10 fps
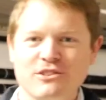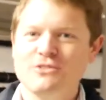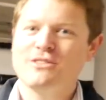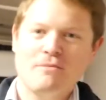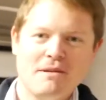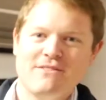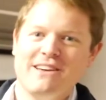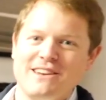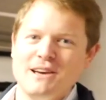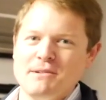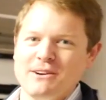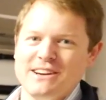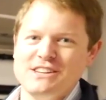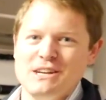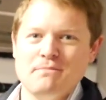it's also been around the
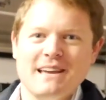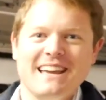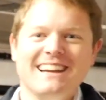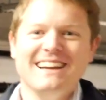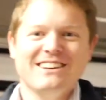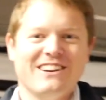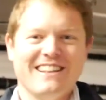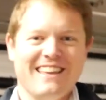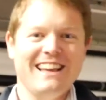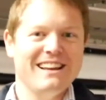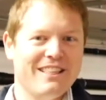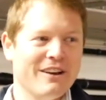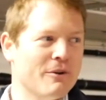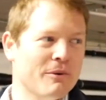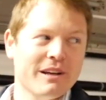Nürburgring GP, trying to heel and
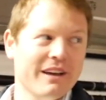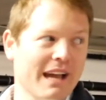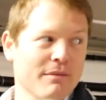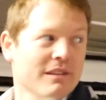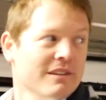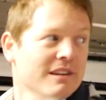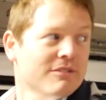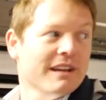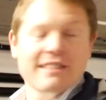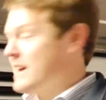toe while going absolutely flat